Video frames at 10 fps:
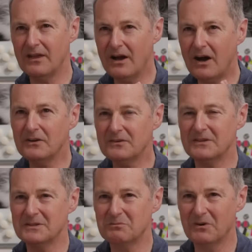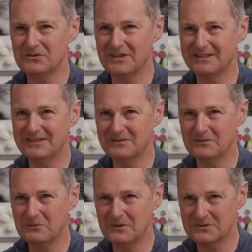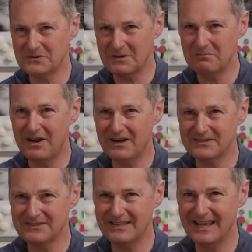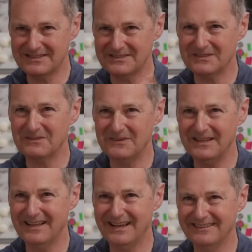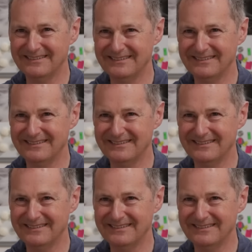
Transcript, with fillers: the heart of this project was to amass the essence of feline.